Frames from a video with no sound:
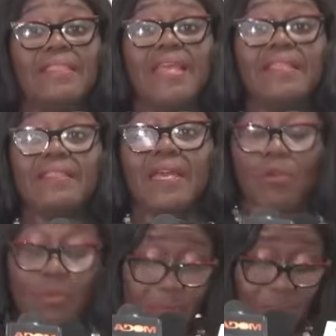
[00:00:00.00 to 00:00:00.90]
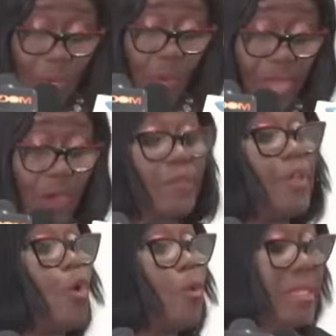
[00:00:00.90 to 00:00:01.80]
And then the work
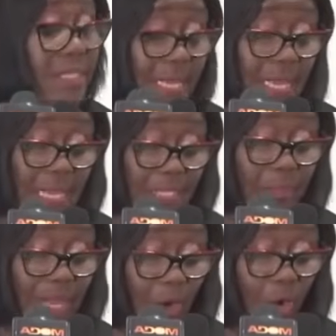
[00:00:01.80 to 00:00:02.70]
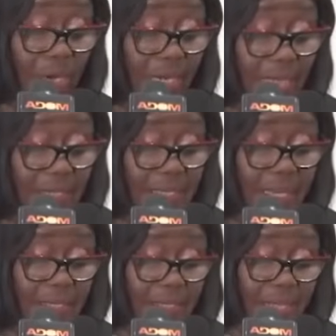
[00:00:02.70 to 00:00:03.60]
of the committee is being
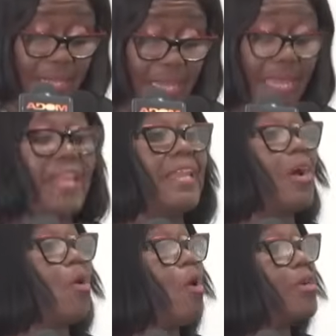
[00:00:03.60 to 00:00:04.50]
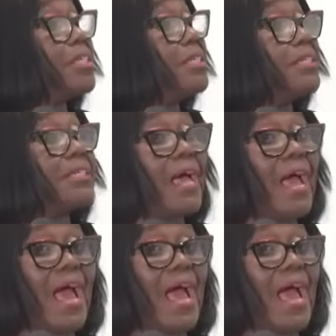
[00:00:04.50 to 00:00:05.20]
conducted in a cordoned